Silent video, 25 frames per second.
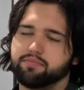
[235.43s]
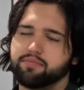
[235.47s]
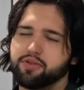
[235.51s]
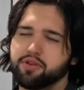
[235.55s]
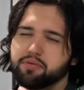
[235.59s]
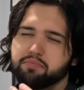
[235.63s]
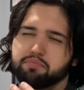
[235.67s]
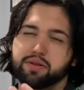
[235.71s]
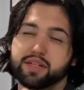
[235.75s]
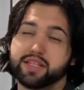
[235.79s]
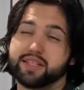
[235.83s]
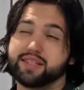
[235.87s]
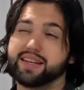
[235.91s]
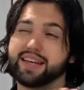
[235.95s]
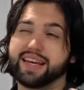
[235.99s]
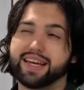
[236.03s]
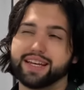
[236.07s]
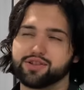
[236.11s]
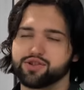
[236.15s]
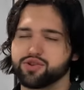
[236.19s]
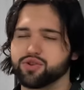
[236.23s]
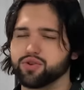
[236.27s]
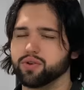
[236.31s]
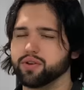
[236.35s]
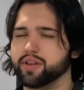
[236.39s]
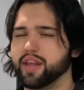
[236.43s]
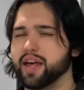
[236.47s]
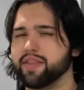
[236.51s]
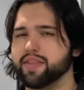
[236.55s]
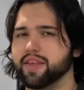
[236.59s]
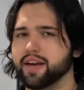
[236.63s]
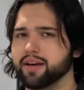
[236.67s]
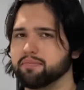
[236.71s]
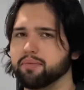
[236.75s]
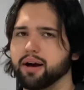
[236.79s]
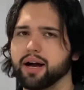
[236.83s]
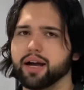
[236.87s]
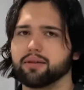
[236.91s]
the potential that
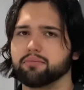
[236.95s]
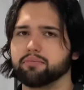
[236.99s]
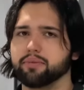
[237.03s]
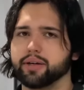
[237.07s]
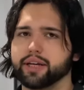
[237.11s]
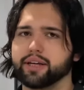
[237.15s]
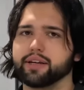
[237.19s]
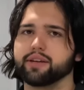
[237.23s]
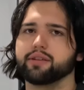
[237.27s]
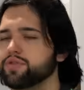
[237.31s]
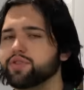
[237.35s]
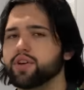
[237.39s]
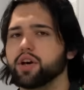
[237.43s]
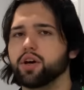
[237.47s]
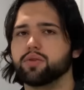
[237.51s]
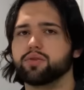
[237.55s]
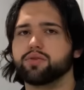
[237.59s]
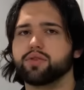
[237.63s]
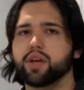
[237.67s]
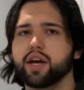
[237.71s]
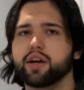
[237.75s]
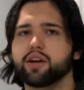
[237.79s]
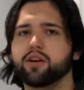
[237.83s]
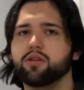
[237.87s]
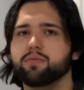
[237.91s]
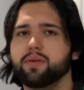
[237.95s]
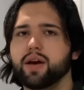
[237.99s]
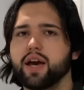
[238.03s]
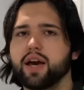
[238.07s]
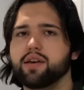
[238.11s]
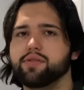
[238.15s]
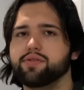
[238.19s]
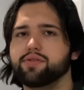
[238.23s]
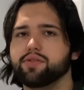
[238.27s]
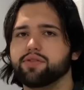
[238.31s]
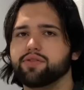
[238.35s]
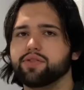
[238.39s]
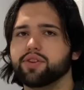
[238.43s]
they might be. So
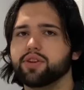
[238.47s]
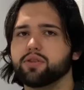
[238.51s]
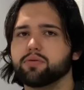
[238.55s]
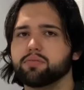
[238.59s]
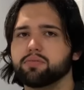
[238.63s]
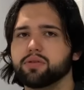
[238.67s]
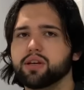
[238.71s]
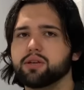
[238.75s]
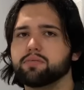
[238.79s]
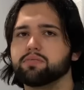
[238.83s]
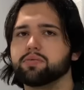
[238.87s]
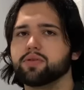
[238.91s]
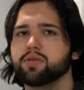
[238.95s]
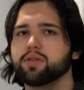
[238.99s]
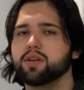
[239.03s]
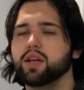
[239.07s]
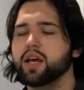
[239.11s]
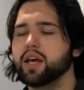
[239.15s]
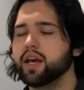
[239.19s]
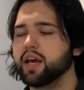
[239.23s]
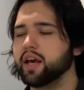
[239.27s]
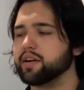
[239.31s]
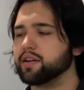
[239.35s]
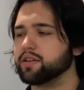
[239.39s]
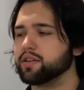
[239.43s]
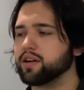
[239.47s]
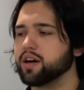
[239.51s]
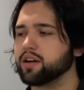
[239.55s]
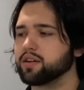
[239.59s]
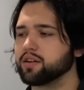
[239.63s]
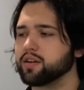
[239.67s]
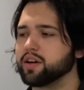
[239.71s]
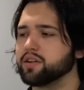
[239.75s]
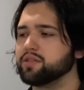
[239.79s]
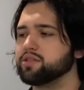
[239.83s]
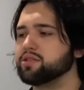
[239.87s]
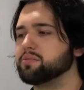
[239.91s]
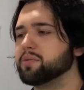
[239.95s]
psychopaths are still people and are not
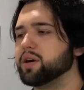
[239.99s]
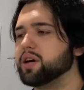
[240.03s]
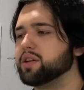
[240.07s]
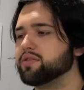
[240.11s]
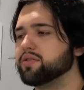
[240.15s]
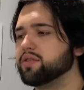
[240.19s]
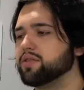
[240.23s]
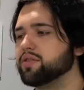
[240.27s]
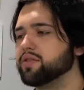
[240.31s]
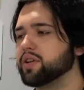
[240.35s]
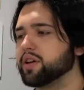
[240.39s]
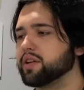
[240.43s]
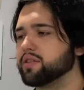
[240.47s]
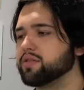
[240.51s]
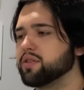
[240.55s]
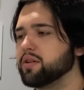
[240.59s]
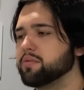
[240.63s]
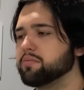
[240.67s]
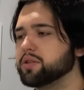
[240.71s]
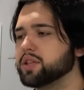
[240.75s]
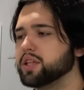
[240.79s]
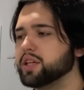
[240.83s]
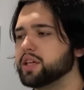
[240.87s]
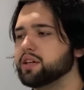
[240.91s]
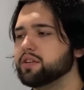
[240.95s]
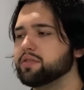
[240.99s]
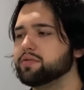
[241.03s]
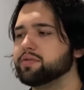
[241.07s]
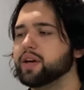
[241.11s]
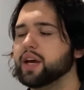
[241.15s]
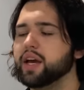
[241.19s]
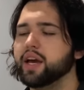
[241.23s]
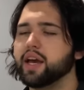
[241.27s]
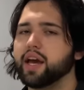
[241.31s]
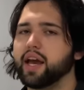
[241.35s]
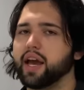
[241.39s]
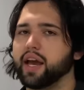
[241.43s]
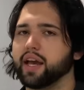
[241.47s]
crazy monsters like some believe,
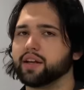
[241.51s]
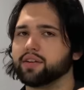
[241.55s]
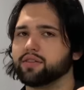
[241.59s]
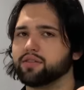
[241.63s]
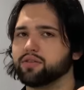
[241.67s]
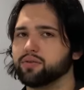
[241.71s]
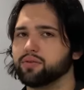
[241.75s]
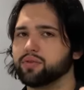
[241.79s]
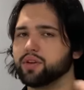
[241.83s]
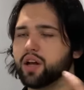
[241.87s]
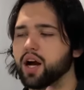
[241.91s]
and do